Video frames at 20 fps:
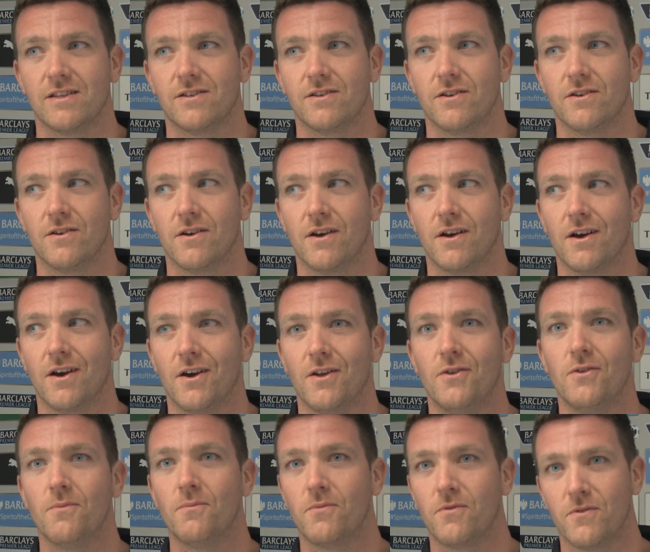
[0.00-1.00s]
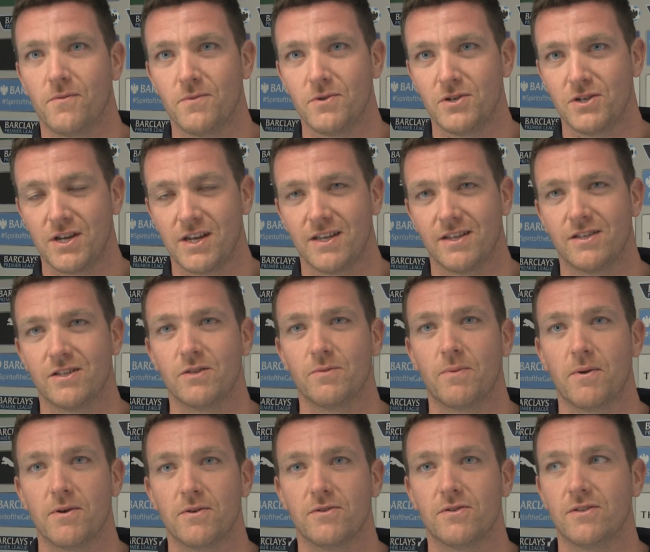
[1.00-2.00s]
into a number of machines, as
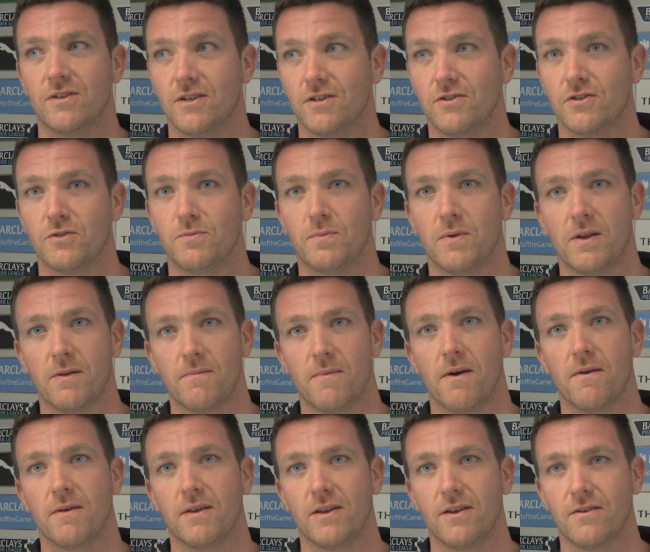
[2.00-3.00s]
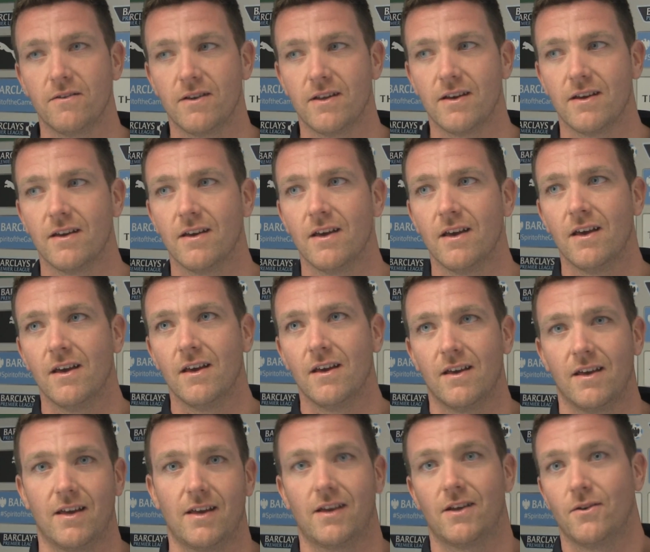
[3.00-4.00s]
opposed to it just being a mowing unit.
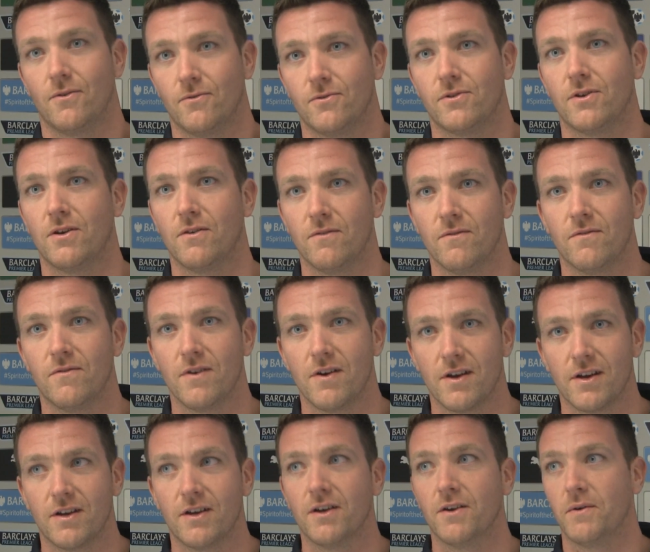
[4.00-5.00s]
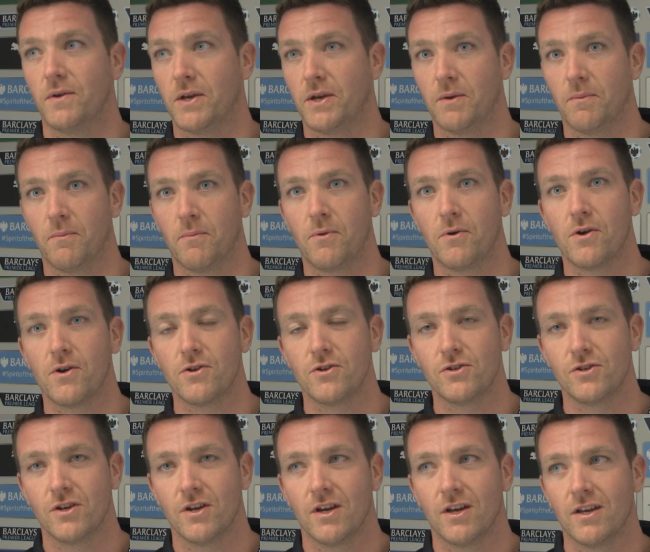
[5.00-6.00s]
It can also verticut, you can
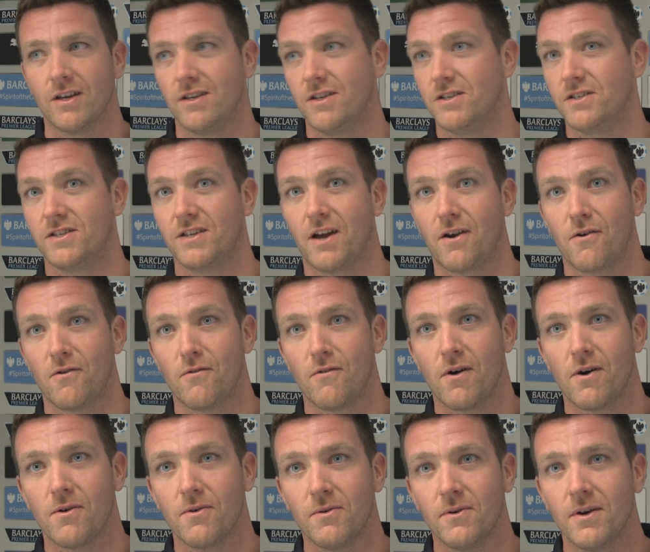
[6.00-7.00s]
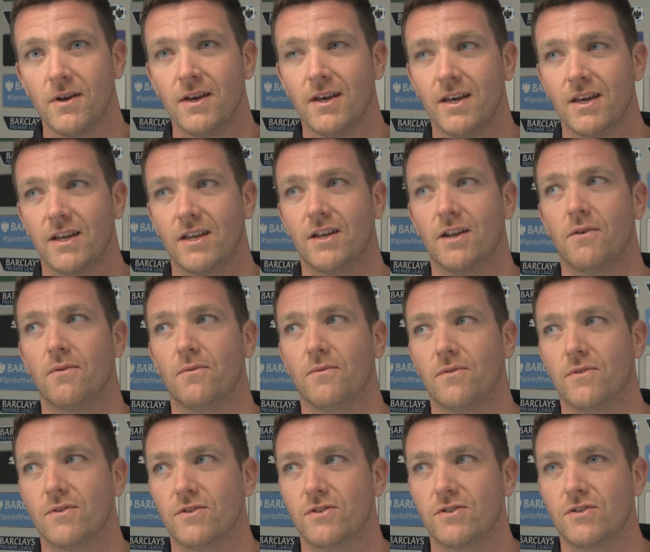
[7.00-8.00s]
brush, you can sour roll.
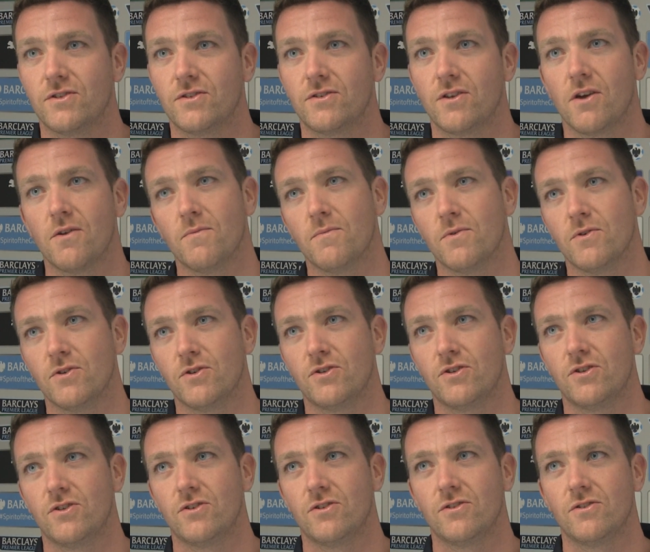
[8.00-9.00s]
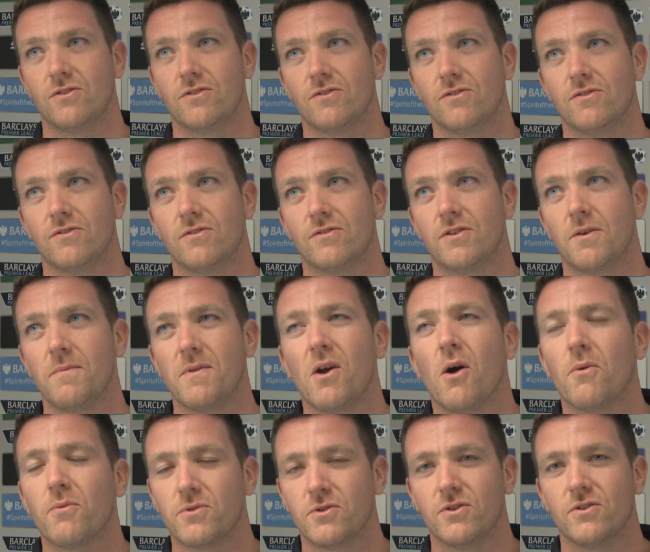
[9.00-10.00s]
There's so many
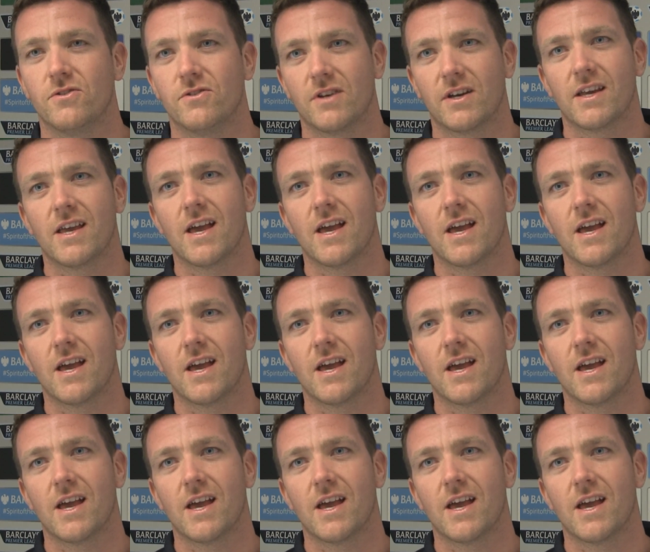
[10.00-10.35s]
options,